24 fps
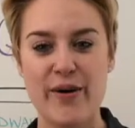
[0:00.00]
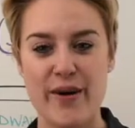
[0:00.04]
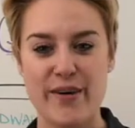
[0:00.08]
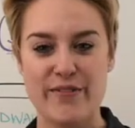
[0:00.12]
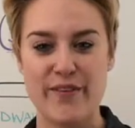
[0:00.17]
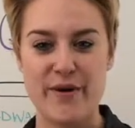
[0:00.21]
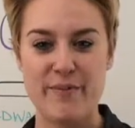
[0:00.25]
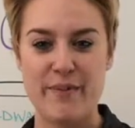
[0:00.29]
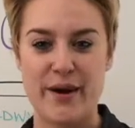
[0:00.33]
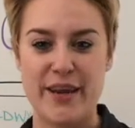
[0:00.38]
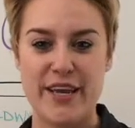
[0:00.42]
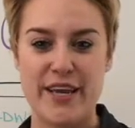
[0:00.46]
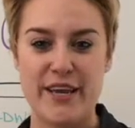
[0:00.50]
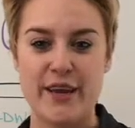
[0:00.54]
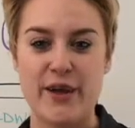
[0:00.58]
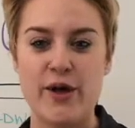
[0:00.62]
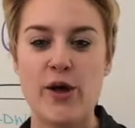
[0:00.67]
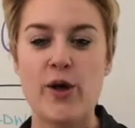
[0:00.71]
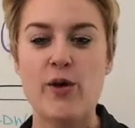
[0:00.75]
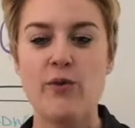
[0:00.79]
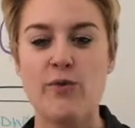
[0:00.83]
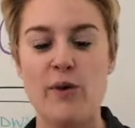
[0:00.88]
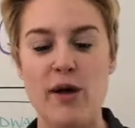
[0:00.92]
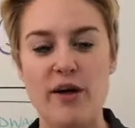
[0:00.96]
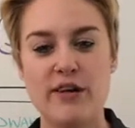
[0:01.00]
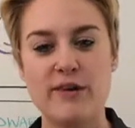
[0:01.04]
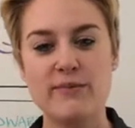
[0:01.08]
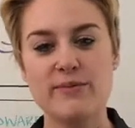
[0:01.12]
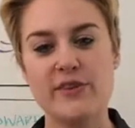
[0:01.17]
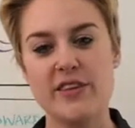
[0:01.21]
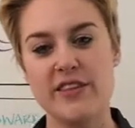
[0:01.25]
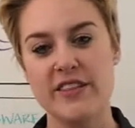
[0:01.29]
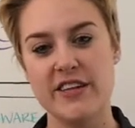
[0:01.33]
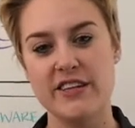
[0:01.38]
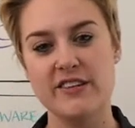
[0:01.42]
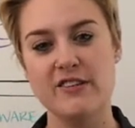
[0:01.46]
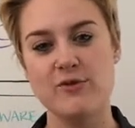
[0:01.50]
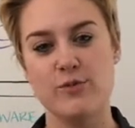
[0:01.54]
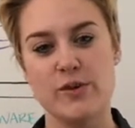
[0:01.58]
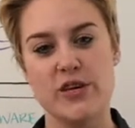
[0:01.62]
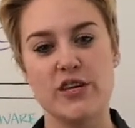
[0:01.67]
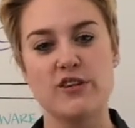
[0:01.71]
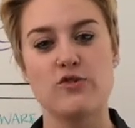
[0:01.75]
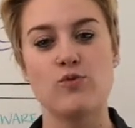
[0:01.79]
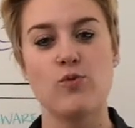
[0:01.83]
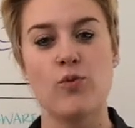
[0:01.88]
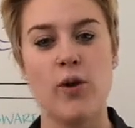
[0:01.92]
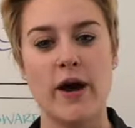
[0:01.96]
Hello everybody, welcome to
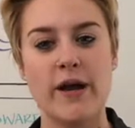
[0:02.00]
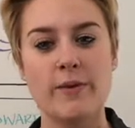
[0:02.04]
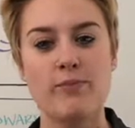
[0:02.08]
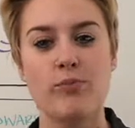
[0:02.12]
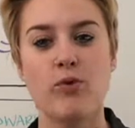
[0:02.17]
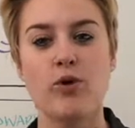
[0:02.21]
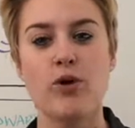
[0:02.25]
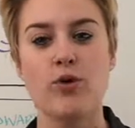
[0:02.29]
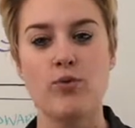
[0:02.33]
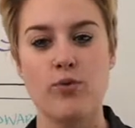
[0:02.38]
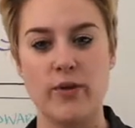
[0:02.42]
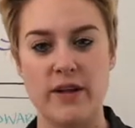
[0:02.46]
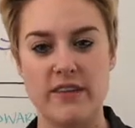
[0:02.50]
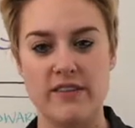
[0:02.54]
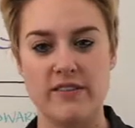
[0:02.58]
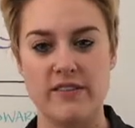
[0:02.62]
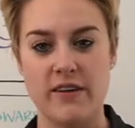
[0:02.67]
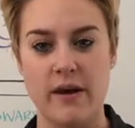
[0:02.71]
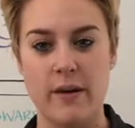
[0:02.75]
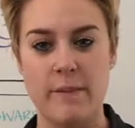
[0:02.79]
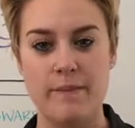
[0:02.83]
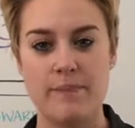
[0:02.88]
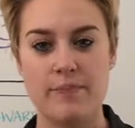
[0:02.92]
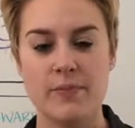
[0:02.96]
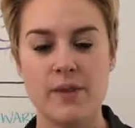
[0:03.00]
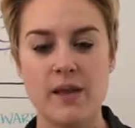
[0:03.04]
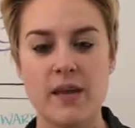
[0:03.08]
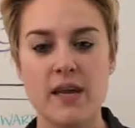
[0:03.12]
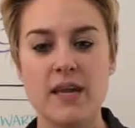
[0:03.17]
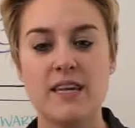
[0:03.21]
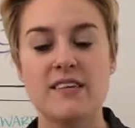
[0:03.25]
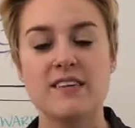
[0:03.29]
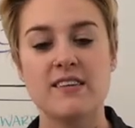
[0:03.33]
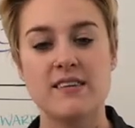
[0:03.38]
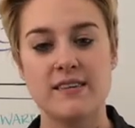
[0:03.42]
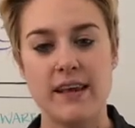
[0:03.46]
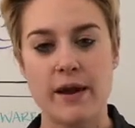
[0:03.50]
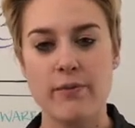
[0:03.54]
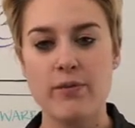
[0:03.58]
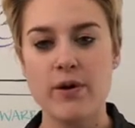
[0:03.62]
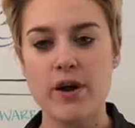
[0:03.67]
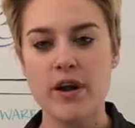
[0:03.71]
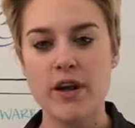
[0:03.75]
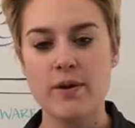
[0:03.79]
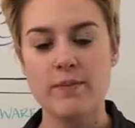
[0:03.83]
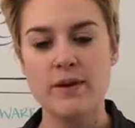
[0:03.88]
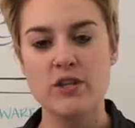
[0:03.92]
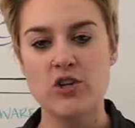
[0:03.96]
this week's Whiteboard Wisdom.
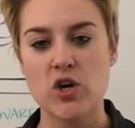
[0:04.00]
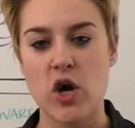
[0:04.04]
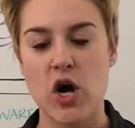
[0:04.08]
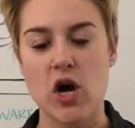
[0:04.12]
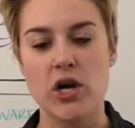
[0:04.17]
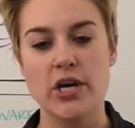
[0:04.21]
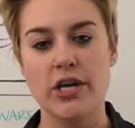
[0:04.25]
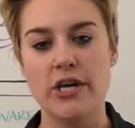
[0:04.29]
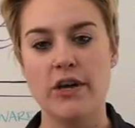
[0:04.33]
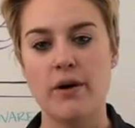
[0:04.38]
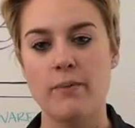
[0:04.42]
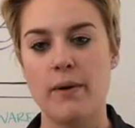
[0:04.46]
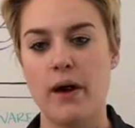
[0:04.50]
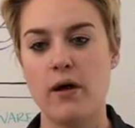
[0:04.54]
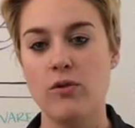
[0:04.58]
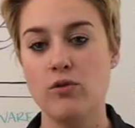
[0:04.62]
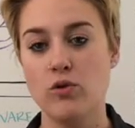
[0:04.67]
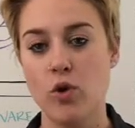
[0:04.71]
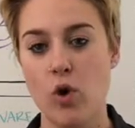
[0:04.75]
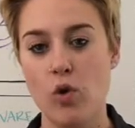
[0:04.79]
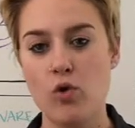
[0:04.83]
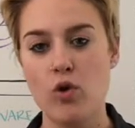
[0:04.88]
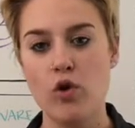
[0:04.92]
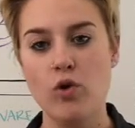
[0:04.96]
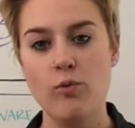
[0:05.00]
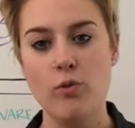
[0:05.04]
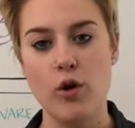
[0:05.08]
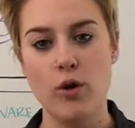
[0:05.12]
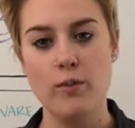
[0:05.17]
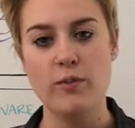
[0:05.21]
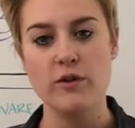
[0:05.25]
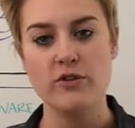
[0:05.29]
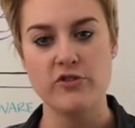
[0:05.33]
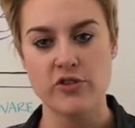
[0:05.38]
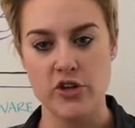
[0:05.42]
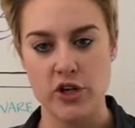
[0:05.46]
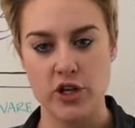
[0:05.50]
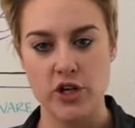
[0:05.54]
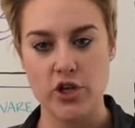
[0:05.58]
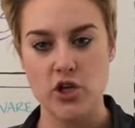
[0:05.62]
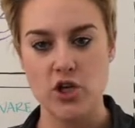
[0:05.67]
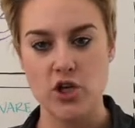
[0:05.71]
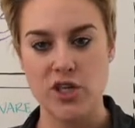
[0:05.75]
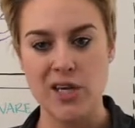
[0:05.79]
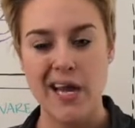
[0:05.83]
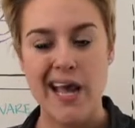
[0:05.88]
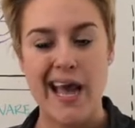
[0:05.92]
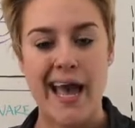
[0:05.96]
Today we're going to be talking about local mobile
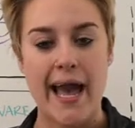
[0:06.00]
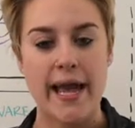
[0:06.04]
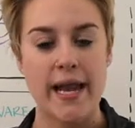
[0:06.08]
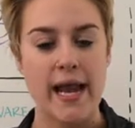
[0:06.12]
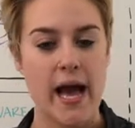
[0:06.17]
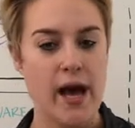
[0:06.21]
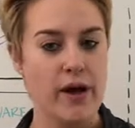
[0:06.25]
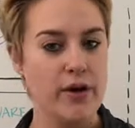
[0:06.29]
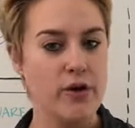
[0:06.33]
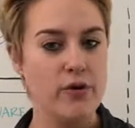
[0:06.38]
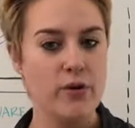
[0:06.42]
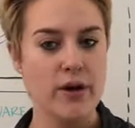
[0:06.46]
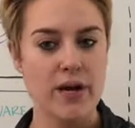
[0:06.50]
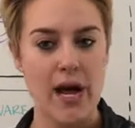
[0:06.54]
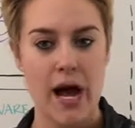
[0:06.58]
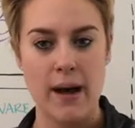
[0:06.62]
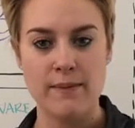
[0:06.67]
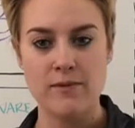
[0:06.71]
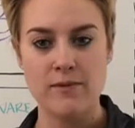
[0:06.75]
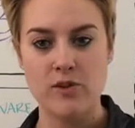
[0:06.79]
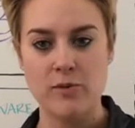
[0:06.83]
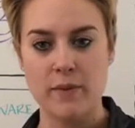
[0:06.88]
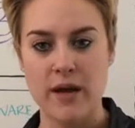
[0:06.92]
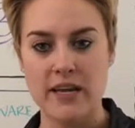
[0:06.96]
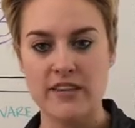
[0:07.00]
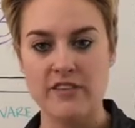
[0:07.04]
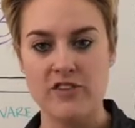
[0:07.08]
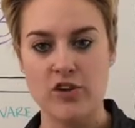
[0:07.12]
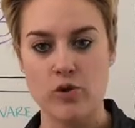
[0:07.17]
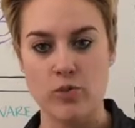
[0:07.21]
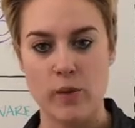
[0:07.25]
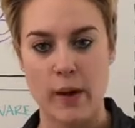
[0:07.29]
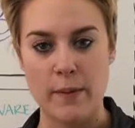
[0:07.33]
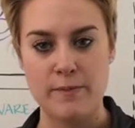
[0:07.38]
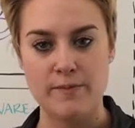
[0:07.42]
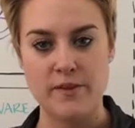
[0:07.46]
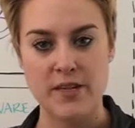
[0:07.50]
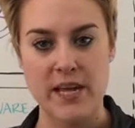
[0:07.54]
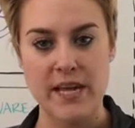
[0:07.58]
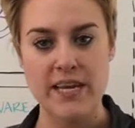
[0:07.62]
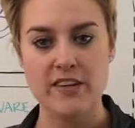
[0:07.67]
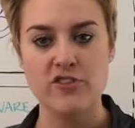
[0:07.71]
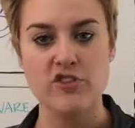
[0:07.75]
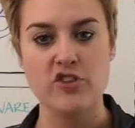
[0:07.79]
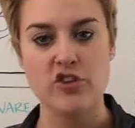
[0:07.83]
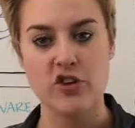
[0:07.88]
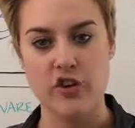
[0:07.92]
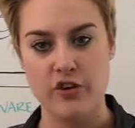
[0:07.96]
search and how you can optimize your
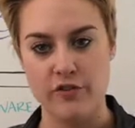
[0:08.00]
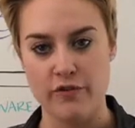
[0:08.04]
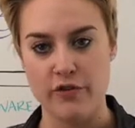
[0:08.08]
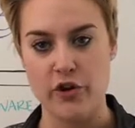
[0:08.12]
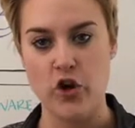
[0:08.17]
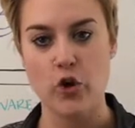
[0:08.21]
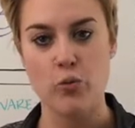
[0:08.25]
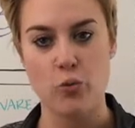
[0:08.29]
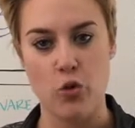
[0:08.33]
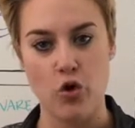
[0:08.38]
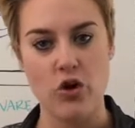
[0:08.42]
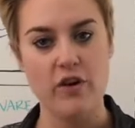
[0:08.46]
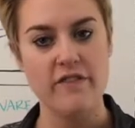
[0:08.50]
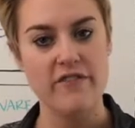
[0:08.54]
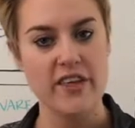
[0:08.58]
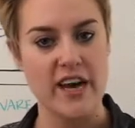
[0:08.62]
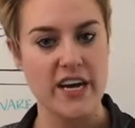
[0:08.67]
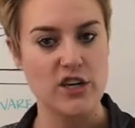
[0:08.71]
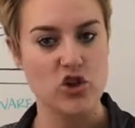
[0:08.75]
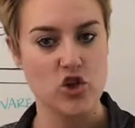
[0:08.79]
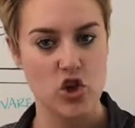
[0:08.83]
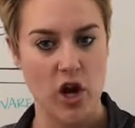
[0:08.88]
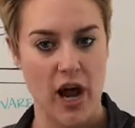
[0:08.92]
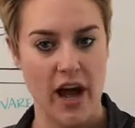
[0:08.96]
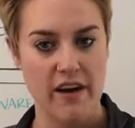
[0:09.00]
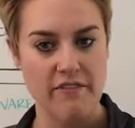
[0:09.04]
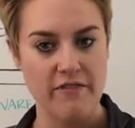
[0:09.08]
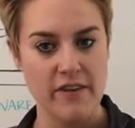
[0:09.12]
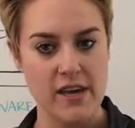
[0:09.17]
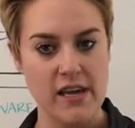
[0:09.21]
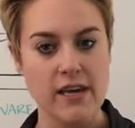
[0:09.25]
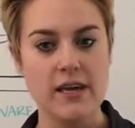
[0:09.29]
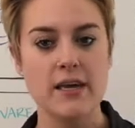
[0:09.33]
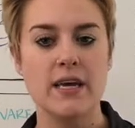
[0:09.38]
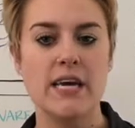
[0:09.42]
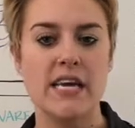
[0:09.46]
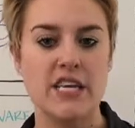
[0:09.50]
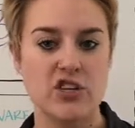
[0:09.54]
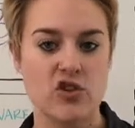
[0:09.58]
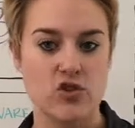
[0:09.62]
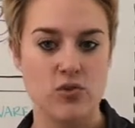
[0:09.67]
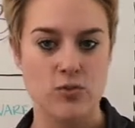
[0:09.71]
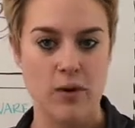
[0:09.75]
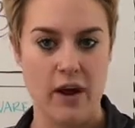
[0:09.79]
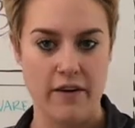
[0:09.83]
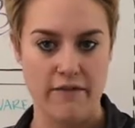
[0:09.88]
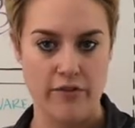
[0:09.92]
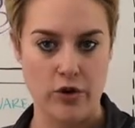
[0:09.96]
website to convert more of that traffic
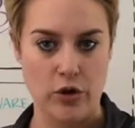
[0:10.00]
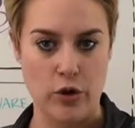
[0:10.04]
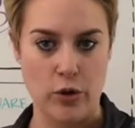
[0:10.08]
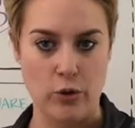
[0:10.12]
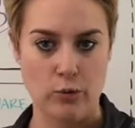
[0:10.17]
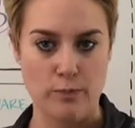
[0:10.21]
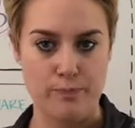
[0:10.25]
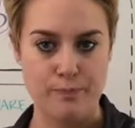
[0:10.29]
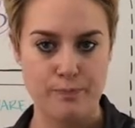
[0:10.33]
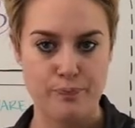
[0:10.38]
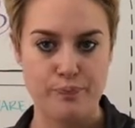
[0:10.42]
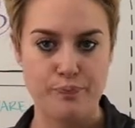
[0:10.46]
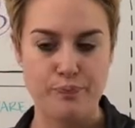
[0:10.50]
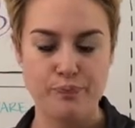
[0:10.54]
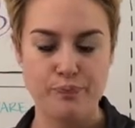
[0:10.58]
into revenue.